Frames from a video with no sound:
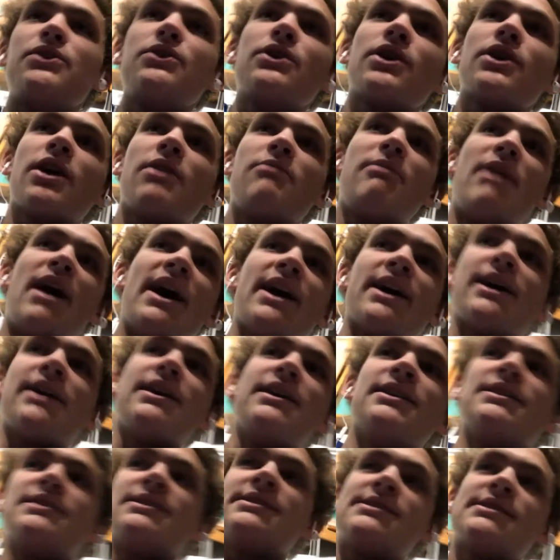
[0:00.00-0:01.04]
come back,
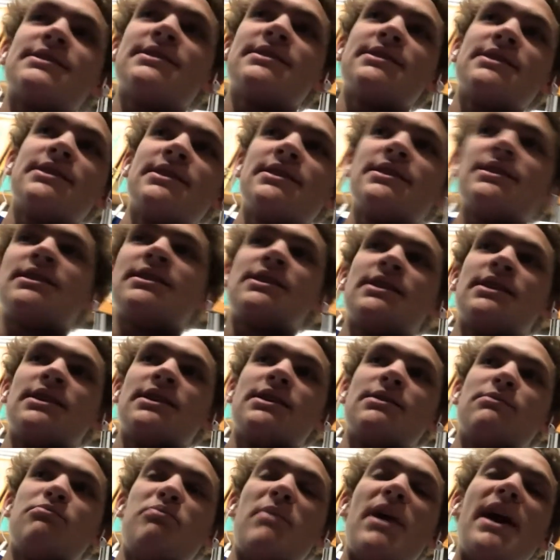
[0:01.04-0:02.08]
it's
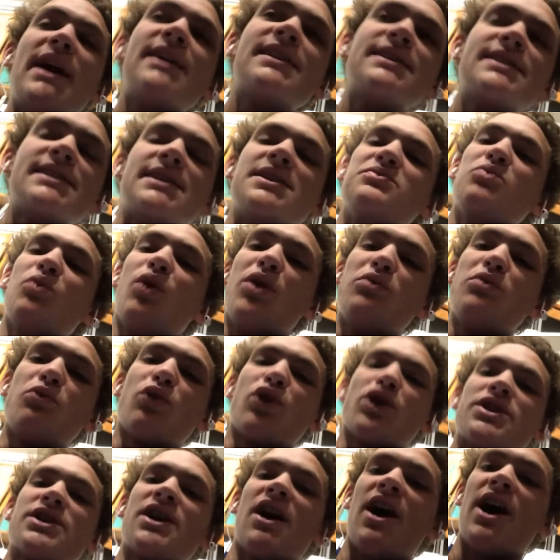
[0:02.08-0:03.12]
make team one
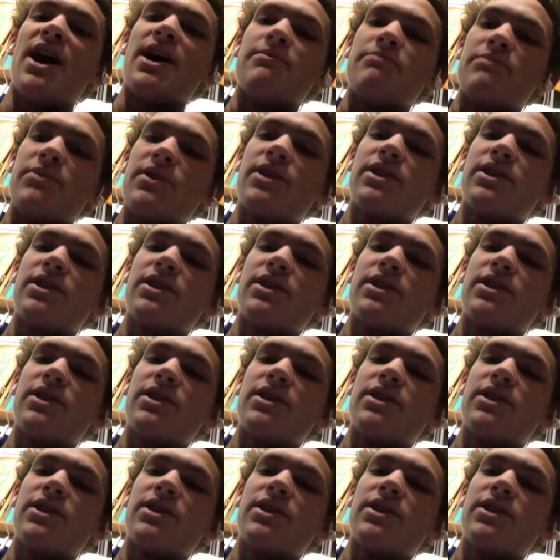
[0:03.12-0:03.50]
more time.